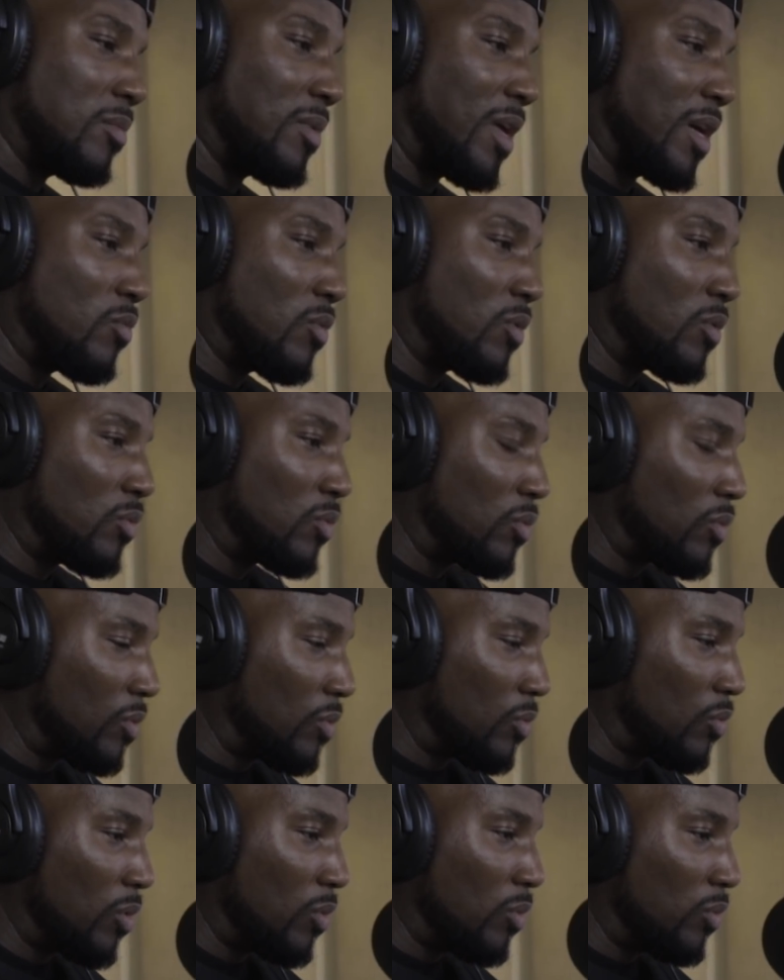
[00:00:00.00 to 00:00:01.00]
Like
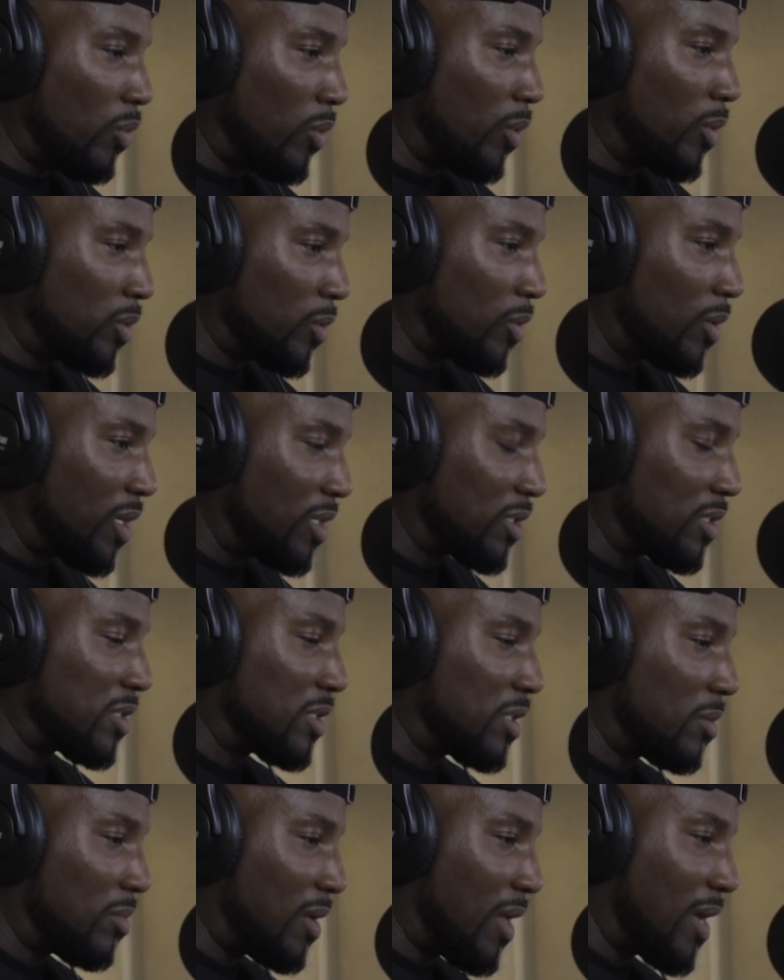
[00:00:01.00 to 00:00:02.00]
what was your
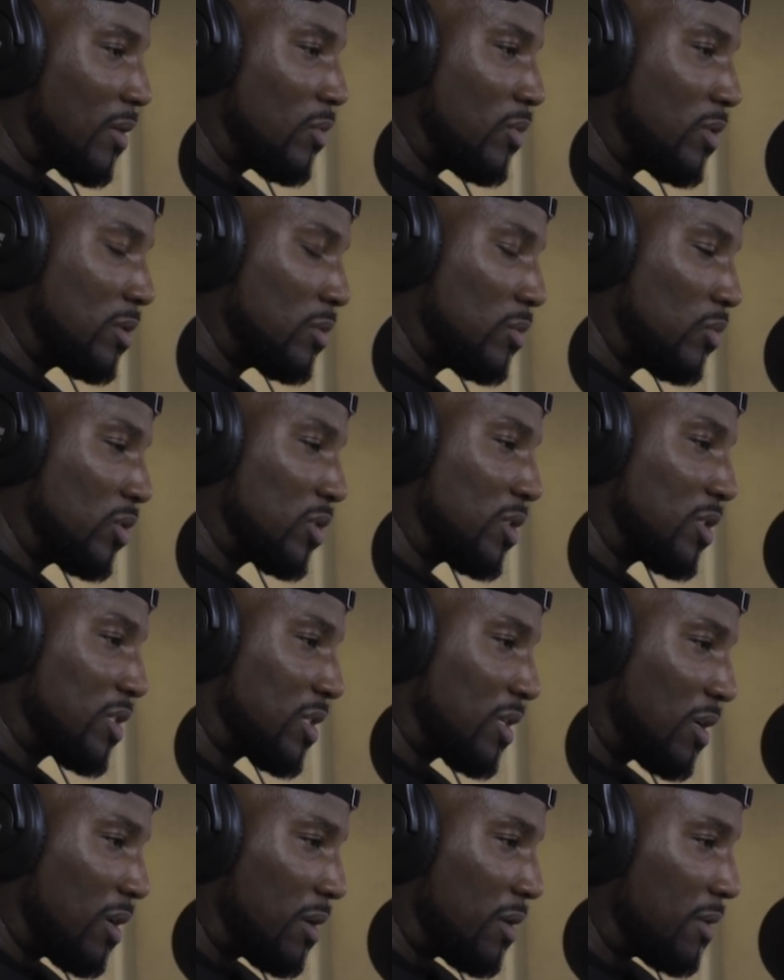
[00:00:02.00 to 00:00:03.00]
relationship like with your
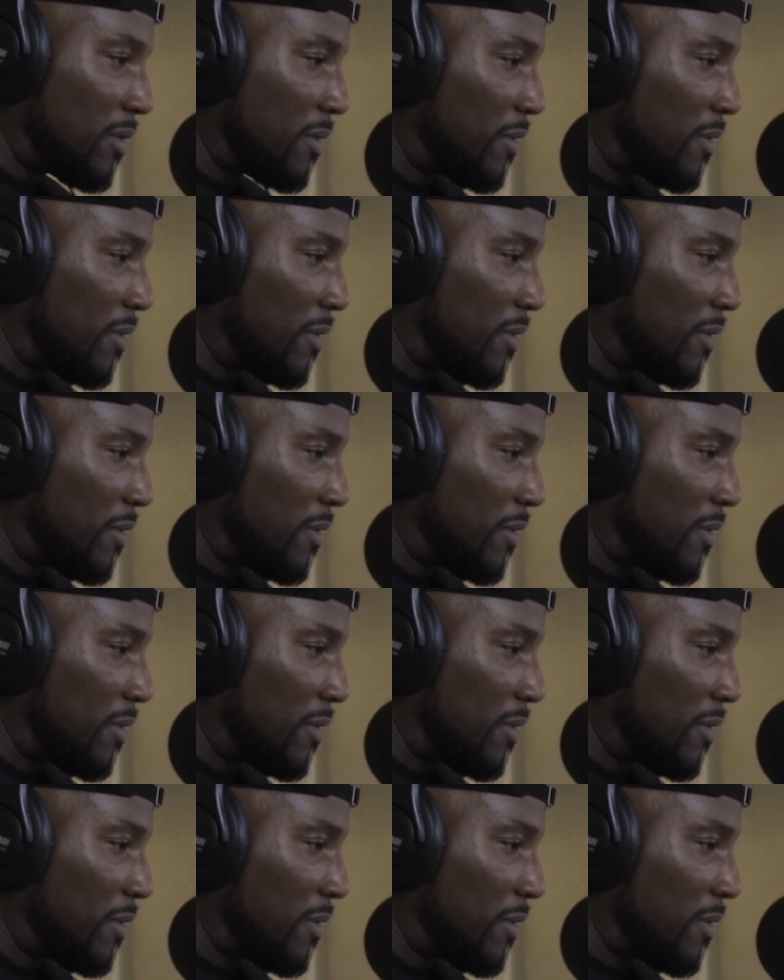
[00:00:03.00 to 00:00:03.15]
son?